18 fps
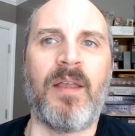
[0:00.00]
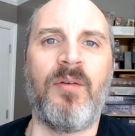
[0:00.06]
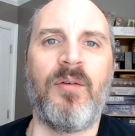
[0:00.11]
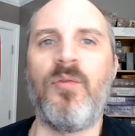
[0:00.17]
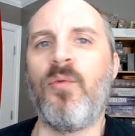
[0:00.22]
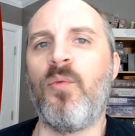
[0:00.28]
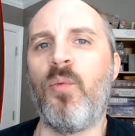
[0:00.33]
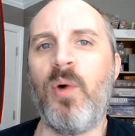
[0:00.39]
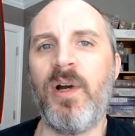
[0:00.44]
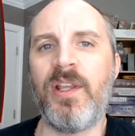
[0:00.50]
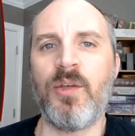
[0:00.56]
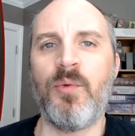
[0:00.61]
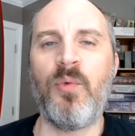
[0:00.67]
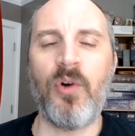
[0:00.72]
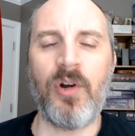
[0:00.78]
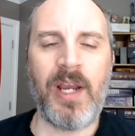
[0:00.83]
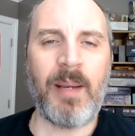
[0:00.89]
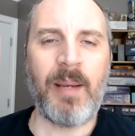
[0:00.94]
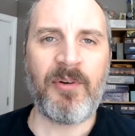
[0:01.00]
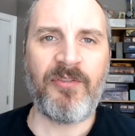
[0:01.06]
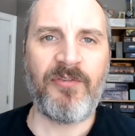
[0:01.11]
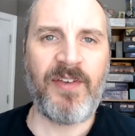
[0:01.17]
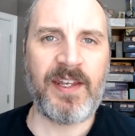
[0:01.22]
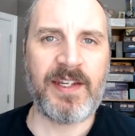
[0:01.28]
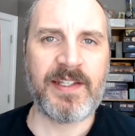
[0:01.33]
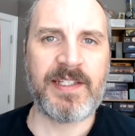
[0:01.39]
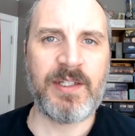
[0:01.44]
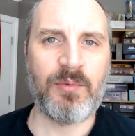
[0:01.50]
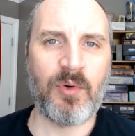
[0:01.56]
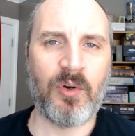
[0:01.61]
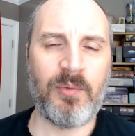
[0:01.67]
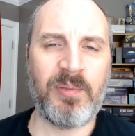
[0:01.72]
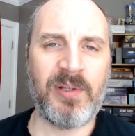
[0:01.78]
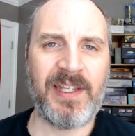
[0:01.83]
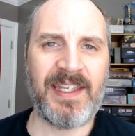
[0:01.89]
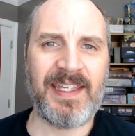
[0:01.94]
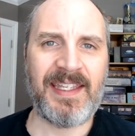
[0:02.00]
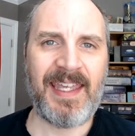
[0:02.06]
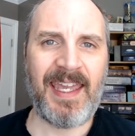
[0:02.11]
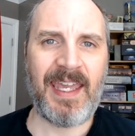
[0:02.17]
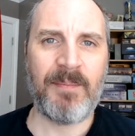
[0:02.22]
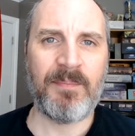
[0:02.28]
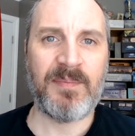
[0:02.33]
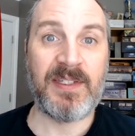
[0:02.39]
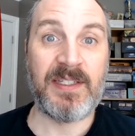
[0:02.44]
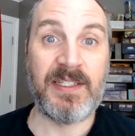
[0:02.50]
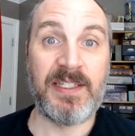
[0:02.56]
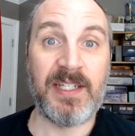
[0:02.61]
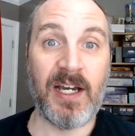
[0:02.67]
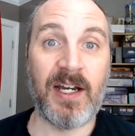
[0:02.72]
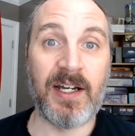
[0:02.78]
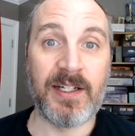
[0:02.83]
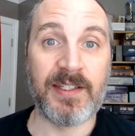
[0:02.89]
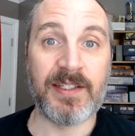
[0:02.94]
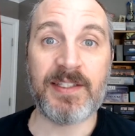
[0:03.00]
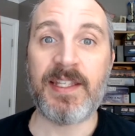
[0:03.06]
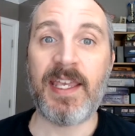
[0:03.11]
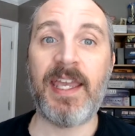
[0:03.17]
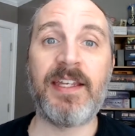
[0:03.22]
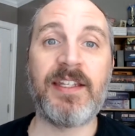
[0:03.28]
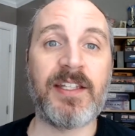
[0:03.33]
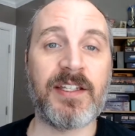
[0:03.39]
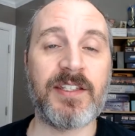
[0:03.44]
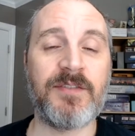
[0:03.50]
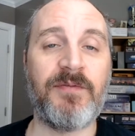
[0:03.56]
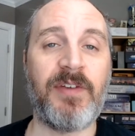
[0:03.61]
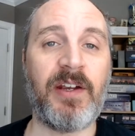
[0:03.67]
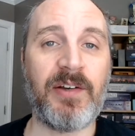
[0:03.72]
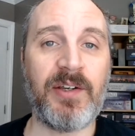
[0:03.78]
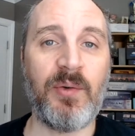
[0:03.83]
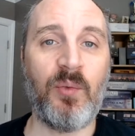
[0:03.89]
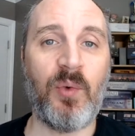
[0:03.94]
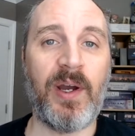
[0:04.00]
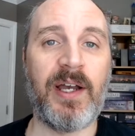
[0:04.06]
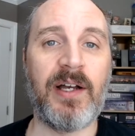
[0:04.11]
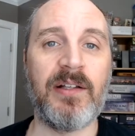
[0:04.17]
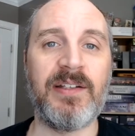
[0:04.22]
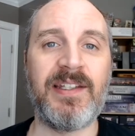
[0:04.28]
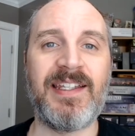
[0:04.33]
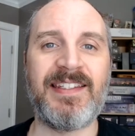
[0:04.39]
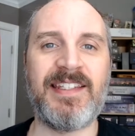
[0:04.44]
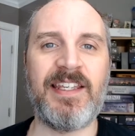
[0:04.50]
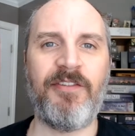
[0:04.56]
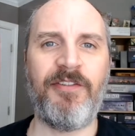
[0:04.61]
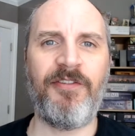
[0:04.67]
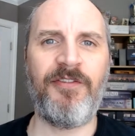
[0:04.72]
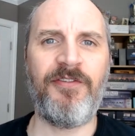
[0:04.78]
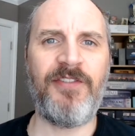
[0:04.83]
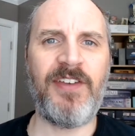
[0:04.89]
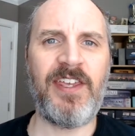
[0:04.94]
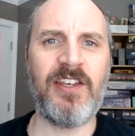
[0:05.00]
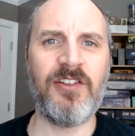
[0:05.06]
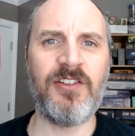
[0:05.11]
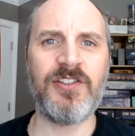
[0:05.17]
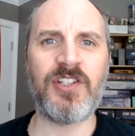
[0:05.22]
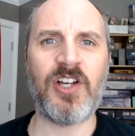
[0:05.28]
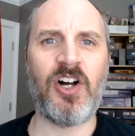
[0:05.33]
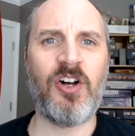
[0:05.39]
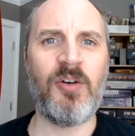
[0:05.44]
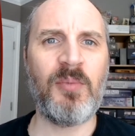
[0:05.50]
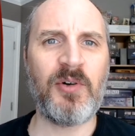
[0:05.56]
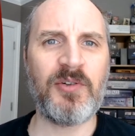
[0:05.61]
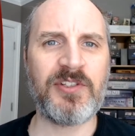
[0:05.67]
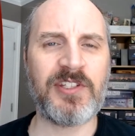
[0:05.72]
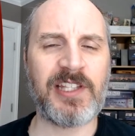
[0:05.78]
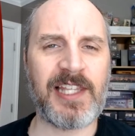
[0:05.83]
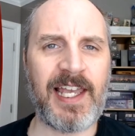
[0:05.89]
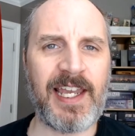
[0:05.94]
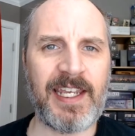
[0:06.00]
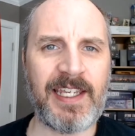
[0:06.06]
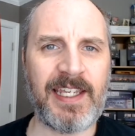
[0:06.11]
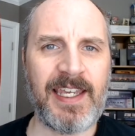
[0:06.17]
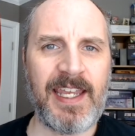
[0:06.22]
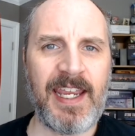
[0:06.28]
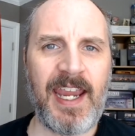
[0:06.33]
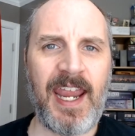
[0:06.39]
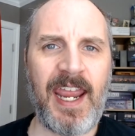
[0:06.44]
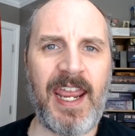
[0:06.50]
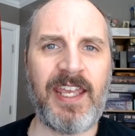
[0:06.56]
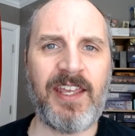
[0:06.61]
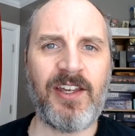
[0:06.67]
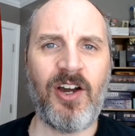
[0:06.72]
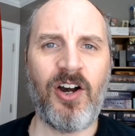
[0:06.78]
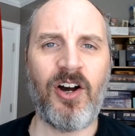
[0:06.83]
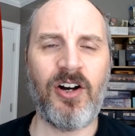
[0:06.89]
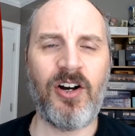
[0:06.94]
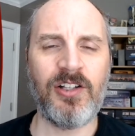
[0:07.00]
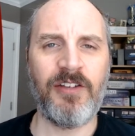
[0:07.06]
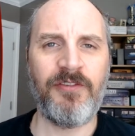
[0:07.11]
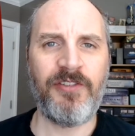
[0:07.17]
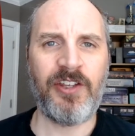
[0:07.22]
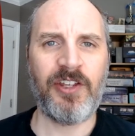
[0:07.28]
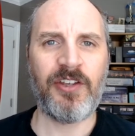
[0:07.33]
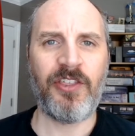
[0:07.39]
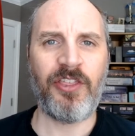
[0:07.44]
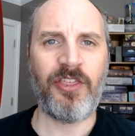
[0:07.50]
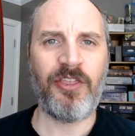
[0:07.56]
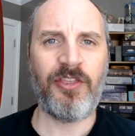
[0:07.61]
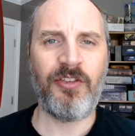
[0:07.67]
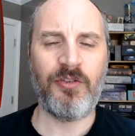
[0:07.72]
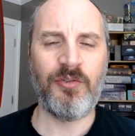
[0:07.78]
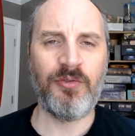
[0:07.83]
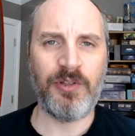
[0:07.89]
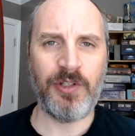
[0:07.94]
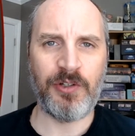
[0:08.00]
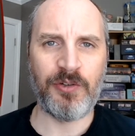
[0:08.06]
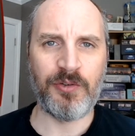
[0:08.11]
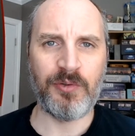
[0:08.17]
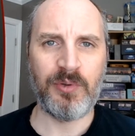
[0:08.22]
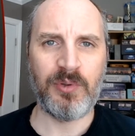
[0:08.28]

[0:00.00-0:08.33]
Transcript: what the Warhammer Fantasy role-playing game does, and does very well, is it feels almost like a Call of Cthulhu